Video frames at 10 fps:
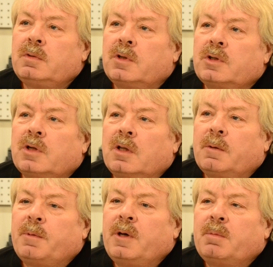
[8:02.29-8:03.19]
There's
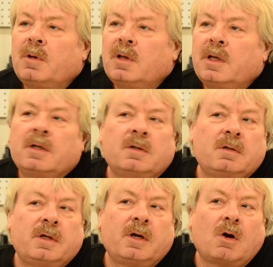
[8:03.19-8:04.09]
other people
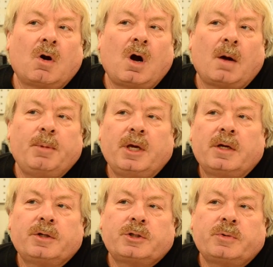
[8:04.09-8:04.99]
in our hobby
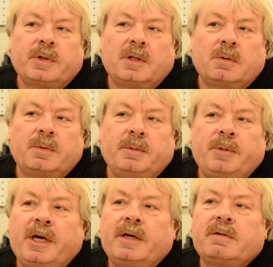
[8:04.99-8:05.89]
industry that we
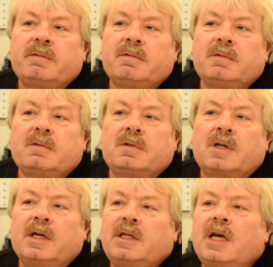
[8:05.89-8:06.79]
make
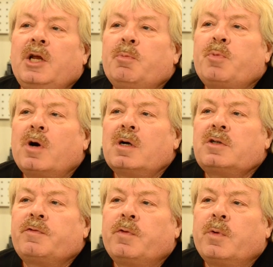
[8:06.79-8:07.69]
titanium
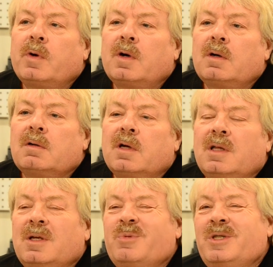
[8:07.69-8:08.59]
parts for,
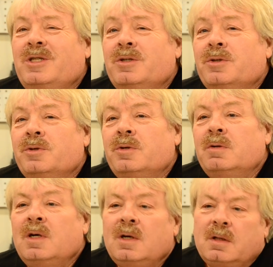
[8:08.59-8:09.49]
and then we
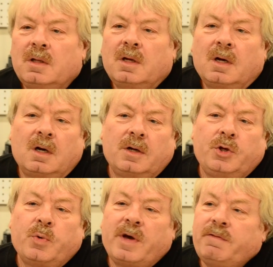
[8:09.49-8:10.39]
do the
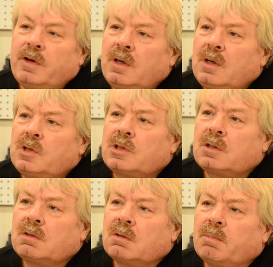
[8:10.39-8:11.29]

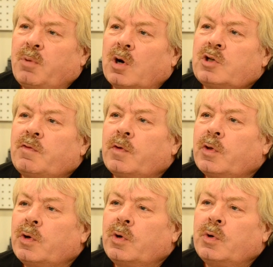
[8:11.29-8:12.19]
UAVs, parts for
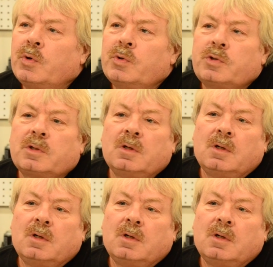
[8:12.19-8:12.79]
those,